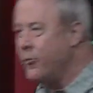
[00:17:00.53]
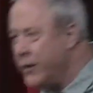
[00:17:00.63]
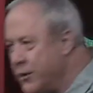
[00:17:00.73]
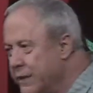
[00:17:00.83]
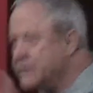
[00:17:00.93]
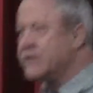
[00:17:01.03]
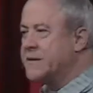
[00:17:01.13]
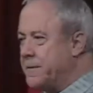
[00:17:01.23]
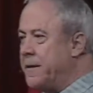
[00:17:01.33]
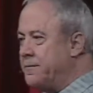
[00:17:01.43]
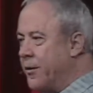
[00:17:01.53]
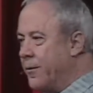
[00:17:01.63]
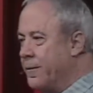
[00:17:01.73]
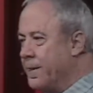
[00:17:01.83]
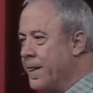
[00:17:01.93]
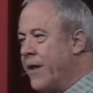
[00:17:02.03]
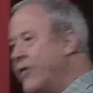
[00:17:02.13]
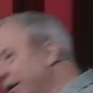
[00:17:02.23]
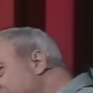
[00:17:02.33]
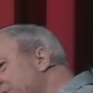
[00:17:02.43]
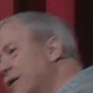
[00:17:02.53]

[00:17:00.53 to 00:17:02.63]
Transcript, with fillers: Religious people, they do